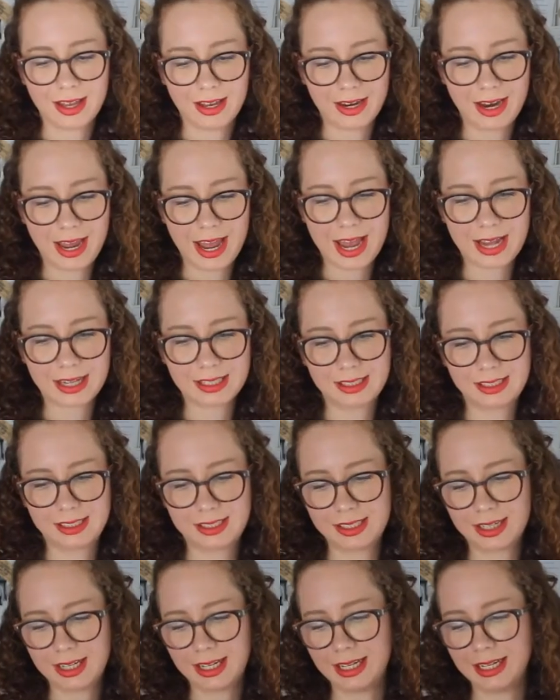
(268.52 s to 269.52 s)

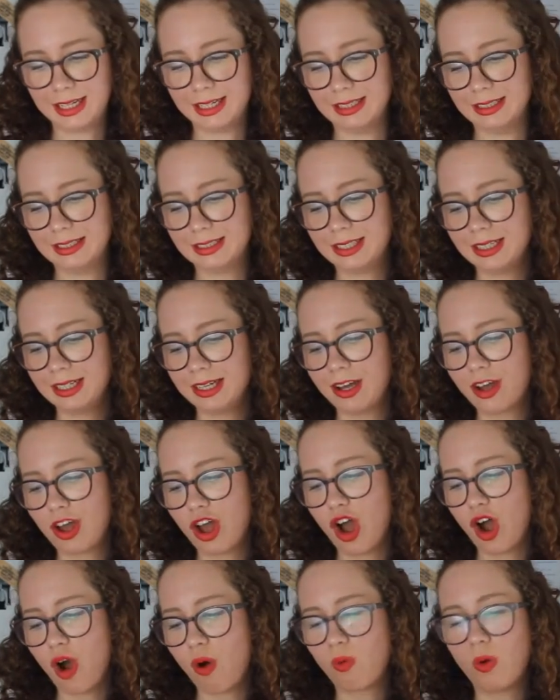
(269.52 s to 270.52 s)
Next is,
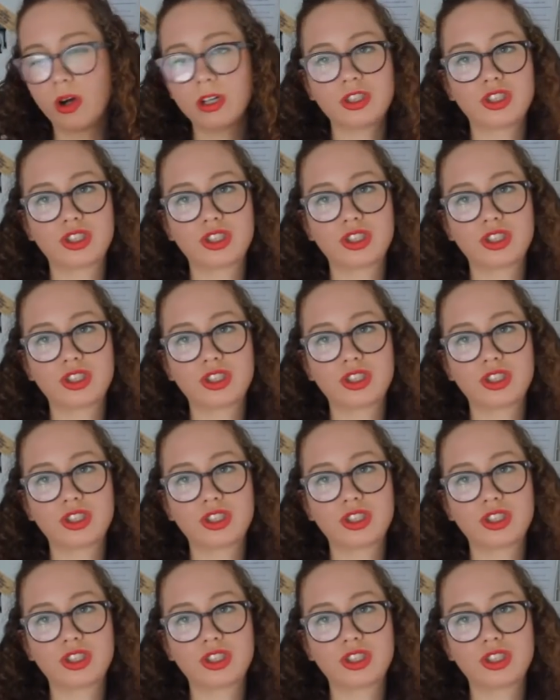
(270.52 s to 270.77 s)
what